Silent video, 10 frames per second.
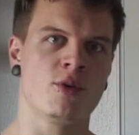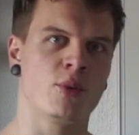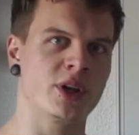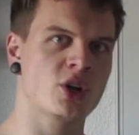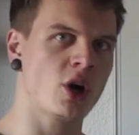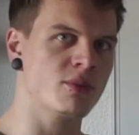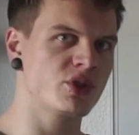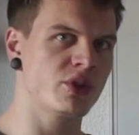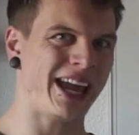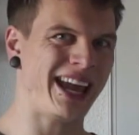when it
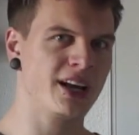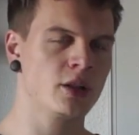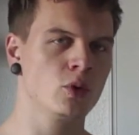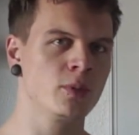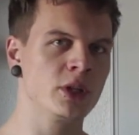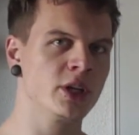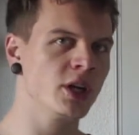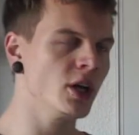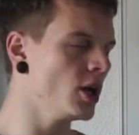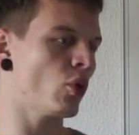comes to the ankle
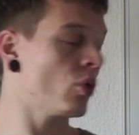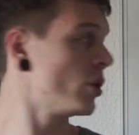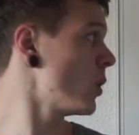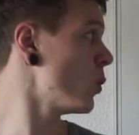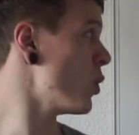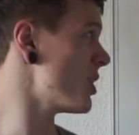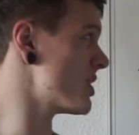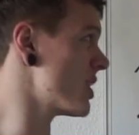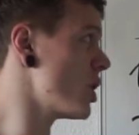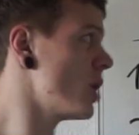mobility, or
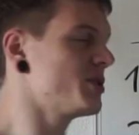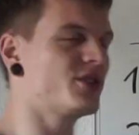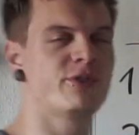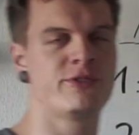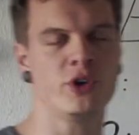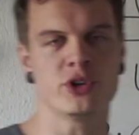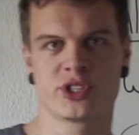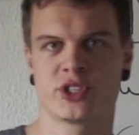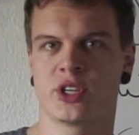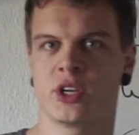what comes
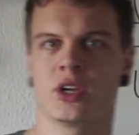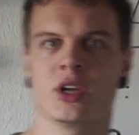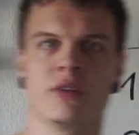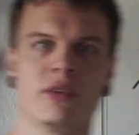first if